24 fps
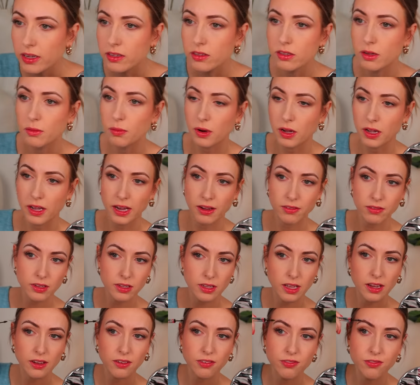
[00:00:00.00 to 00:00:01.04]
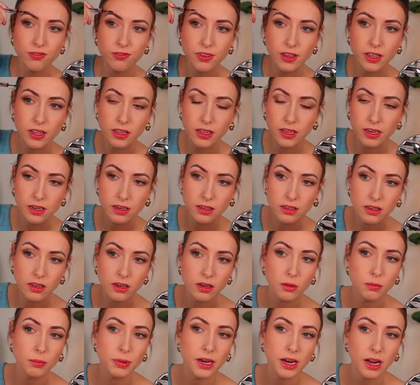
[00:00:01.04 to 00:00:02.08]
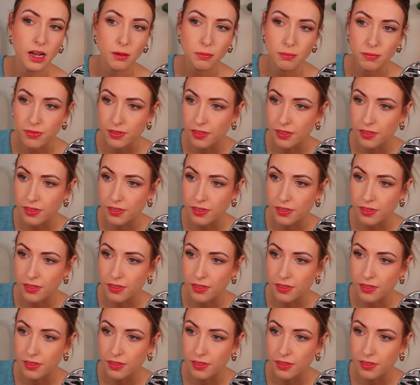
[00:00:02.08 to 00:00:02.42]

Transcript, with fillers: Okay, so I probably have to like fill in a little bit up